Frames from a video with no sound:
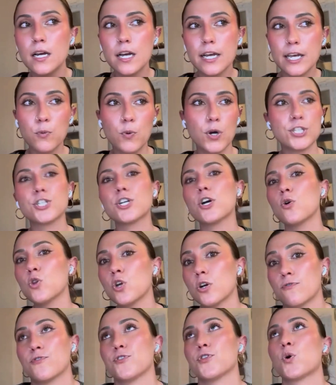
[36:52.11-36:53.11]
He went to go
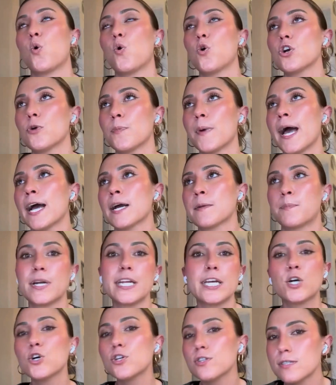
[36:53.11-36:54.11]
look for the quarterback, but
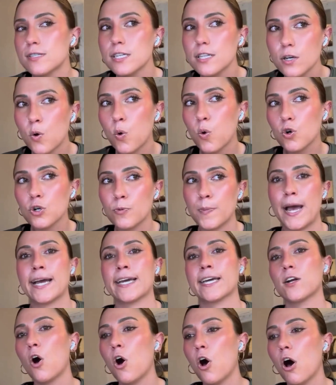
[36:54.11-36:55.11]
he couldn't see the quarterback
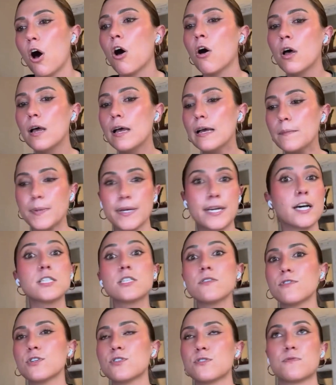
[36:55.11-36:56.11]
at all because
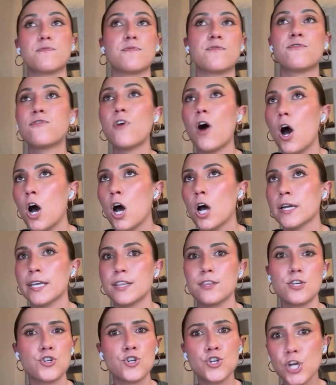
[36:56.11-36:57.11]
of this fog
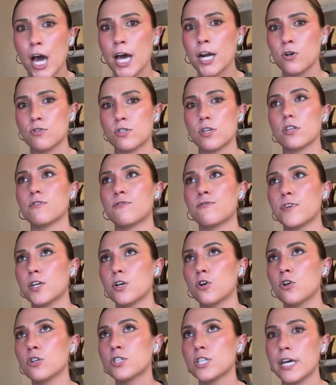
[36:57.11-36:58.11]
and these shadows on the
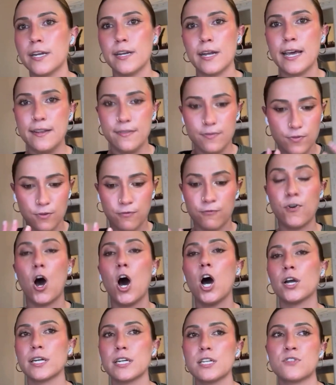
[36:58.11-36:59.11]
field and, and the
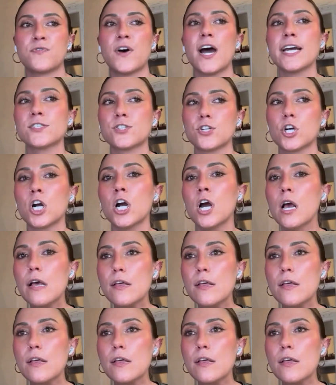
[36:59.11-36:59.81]
fog in his visor.